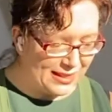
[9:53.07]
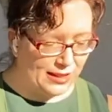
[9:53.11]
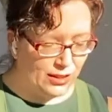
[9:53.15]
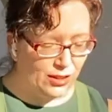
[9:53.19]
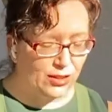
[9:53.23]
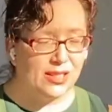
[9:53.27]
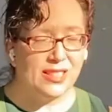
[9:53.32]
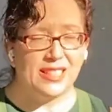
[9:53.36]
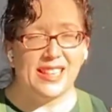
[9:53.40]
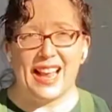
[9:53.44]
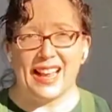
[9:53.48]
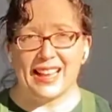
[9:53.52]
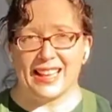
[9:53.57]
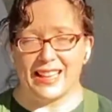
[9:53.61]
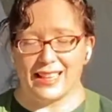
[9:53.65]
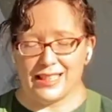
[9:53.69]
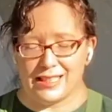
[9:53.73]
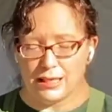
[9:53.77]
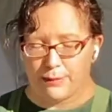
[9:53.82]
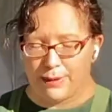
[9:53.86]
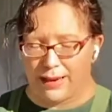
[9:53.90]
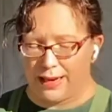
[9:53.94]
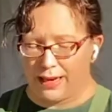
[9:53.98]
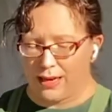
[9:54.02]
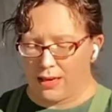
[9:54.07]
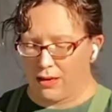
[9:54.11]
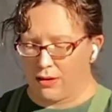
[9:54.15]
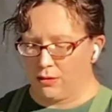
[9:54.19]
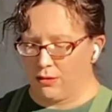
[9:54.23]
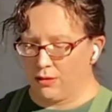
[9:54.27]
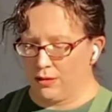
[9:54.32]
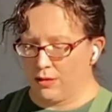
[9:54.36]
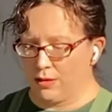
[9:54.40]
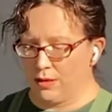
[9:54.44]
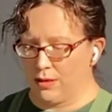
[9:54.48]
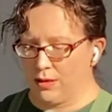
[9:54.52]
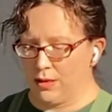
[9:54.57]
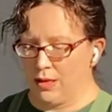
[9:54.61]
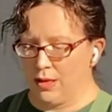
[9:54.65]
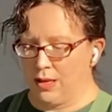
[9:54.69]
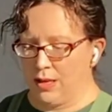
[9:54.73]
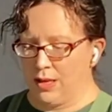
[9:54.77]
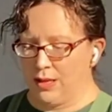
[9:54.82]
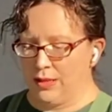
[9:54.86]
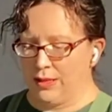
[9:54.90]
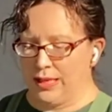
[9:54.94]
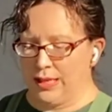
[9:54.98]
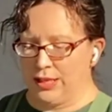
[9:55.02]
little snacking tomato.
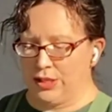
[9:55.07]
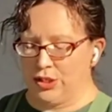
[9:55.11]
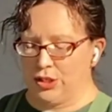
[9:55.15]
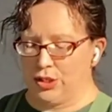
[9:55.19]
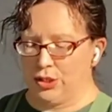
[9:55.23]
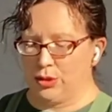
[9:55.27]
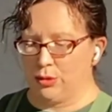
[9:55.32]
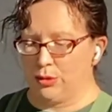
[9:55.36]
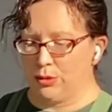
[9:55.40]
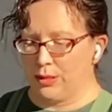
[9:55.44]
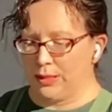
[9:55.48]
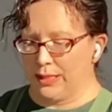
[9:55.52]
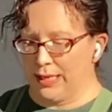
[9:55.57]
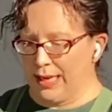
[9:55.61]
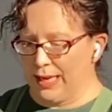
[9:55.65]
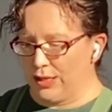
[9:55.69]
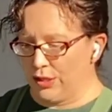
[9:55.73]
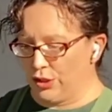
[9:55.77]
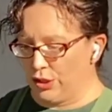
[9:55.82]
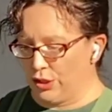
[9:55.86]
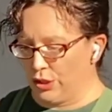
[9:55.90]
They do tend